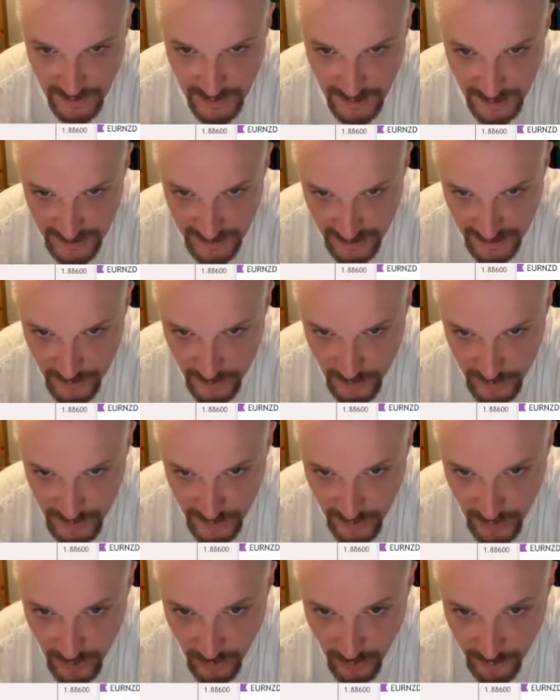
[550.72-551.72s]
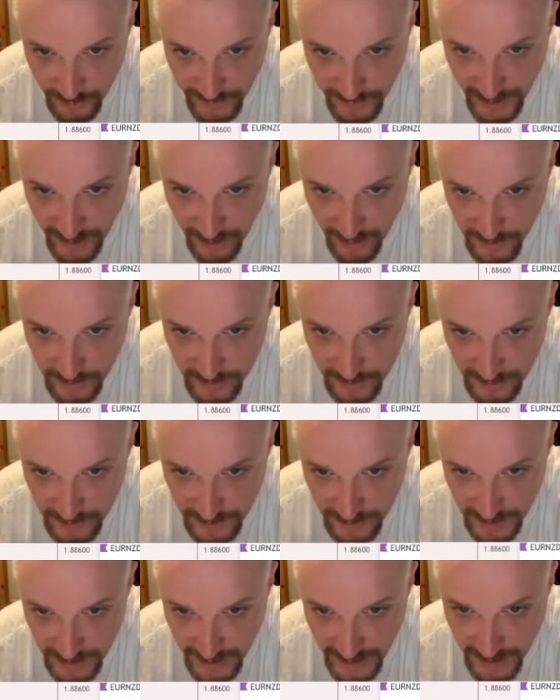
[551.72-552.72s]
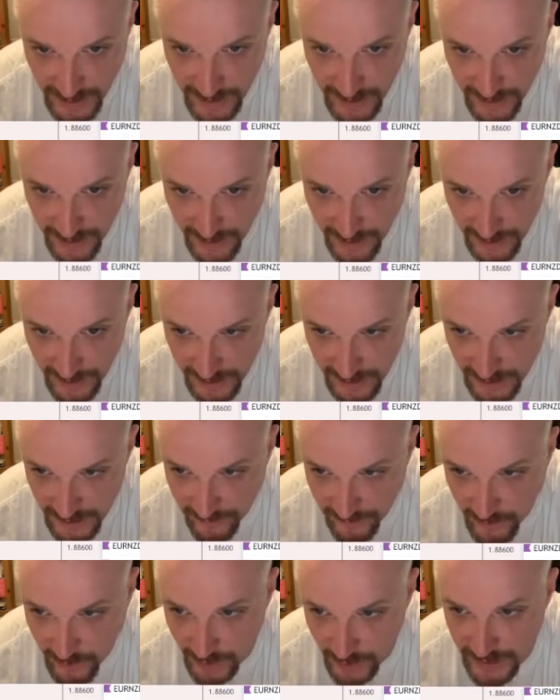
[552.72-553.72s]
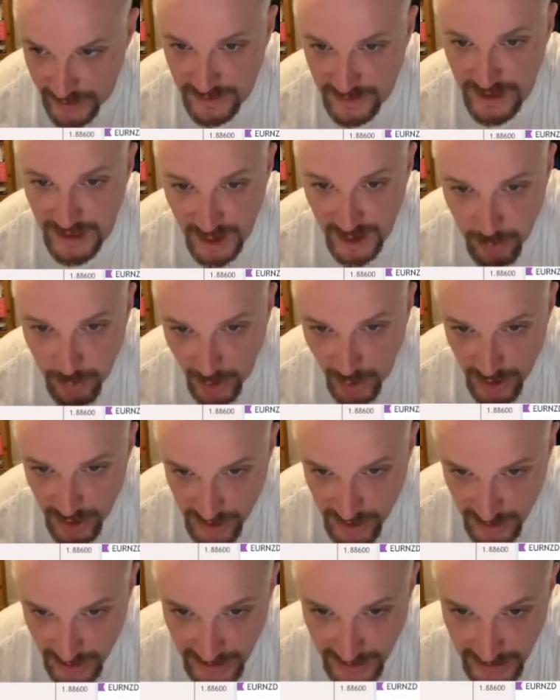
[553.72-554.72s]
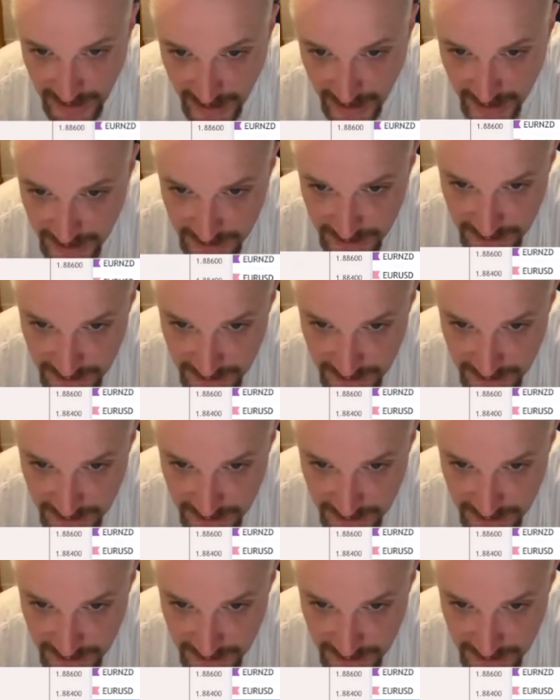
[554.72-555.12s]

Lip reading: as this was to come down, okay, you've got your take partial there.